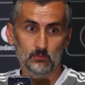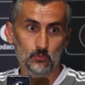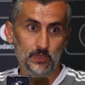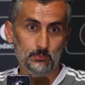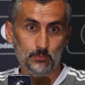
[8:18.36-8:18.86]

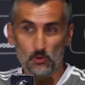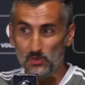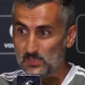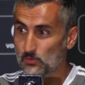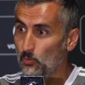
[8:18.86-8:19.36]
we
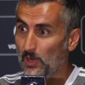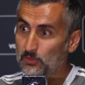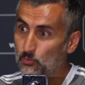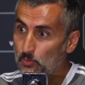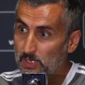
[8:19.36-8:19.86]
progressed
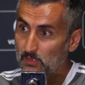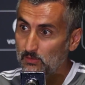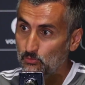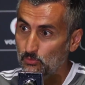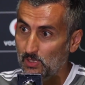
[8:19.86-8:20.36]
quite
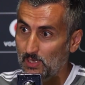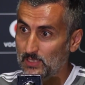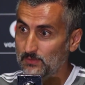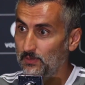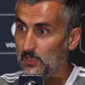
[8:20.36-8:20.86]
quick to the
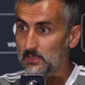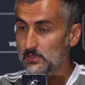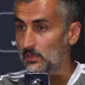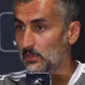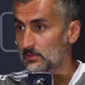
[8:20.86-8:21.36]
last
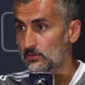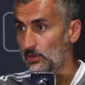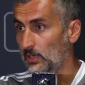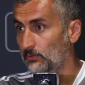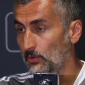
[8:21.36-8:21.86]
phase
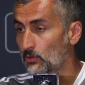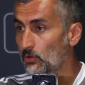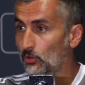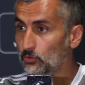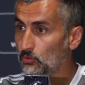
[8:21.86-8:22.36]
straight from
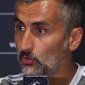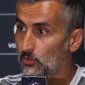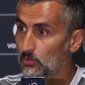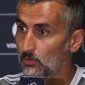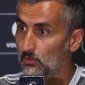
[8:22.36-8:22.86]
Hotto,
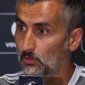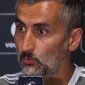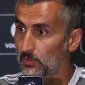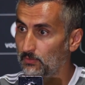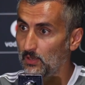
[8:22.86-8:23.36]
or
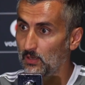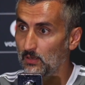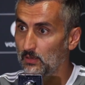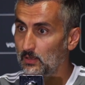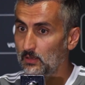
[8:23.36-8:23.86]
with
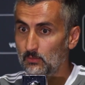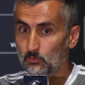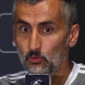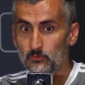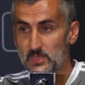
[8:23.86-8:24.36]

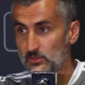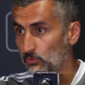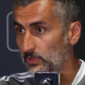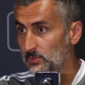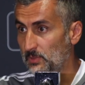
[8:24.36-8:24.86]
movements
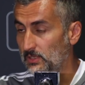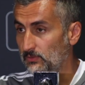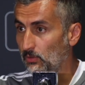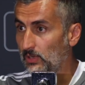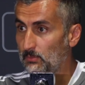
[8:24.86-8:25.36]
to the space
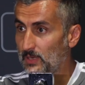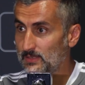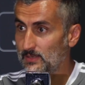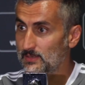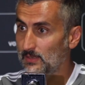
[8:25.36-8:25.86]
from
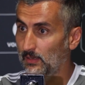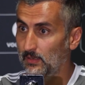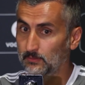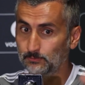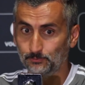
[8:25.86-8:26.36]
Lepas and
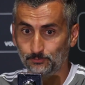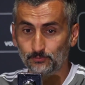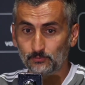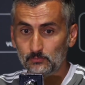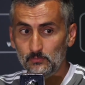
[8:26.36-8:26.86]
Salen,
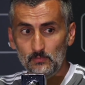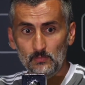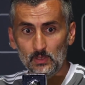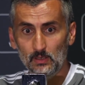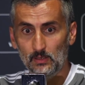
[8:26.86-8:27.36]

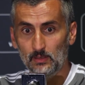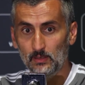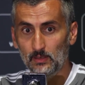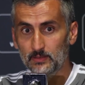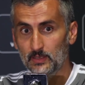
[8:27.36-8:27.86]

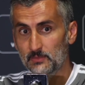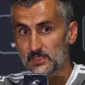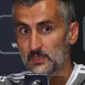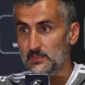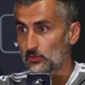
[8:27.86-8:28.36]
and then
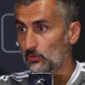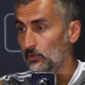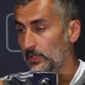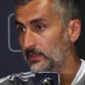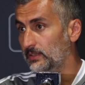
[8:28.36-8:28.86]
changes
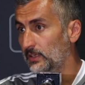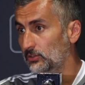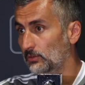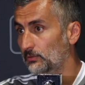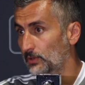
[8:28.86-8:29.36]
of
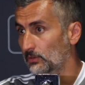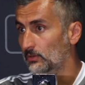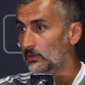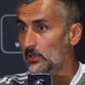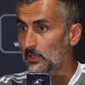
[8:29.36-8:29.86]
orientation
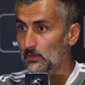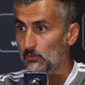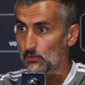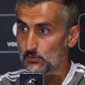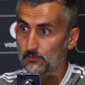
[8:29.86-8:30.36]
from
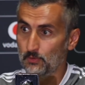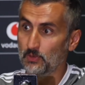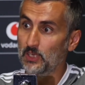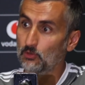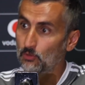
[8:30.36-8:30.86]

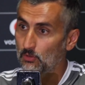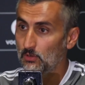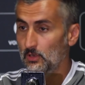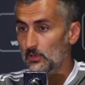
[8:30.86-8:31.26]
Ino,